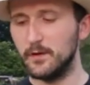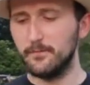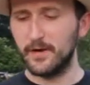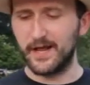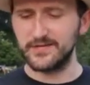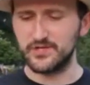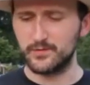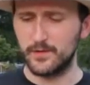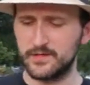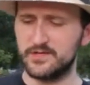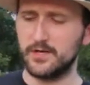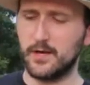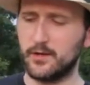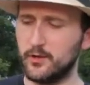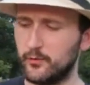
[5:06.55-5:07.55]
But I just wanted to
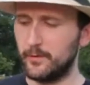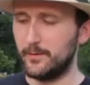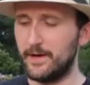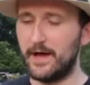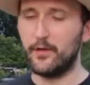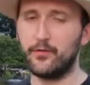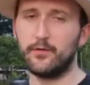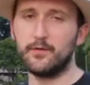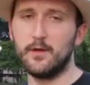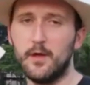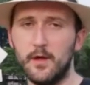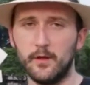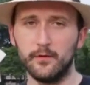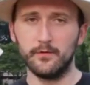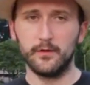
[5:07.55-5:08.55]
talk a little bit about
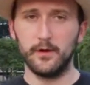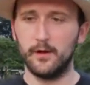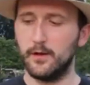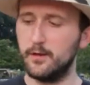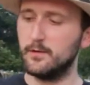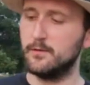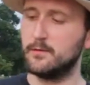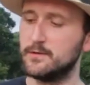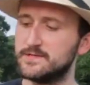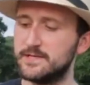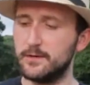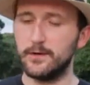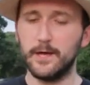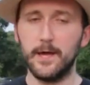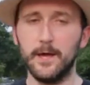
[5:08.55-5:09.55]
the
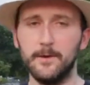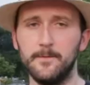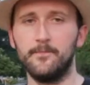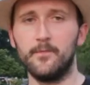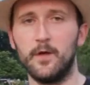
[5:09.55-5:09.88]
Serie.